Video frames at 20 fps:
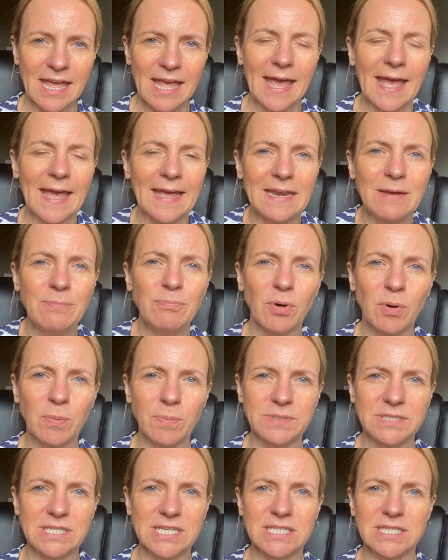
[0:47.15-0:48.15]
any
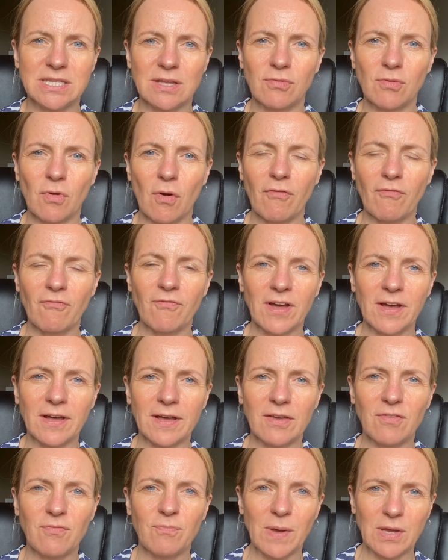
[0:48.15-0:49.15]
properties that have got
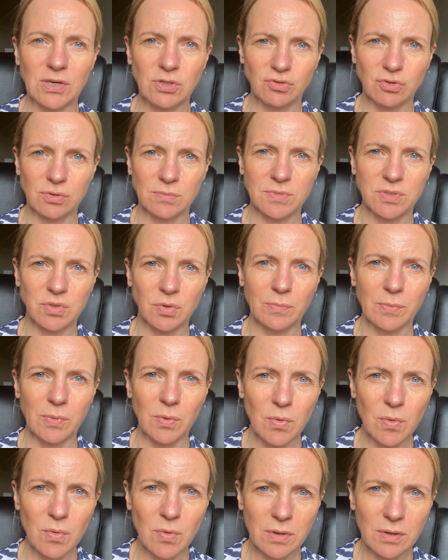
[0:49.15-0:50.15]
5 bedrooms or
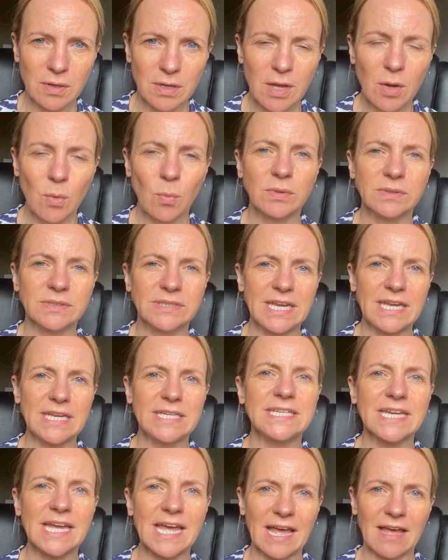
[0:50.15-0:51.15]
more will need
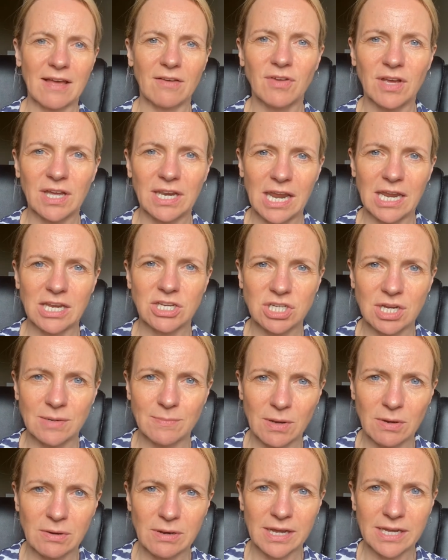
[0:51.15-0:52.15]
to have an
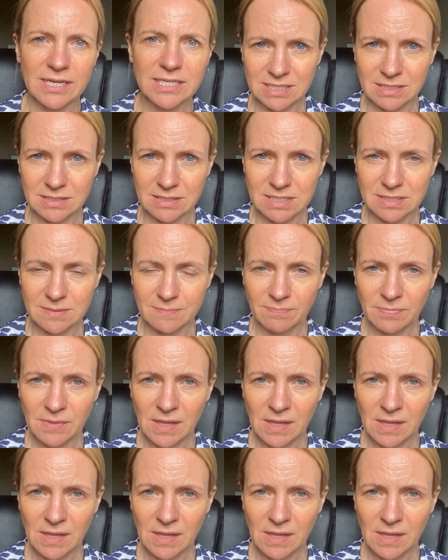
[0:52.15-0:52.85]
HMO licence.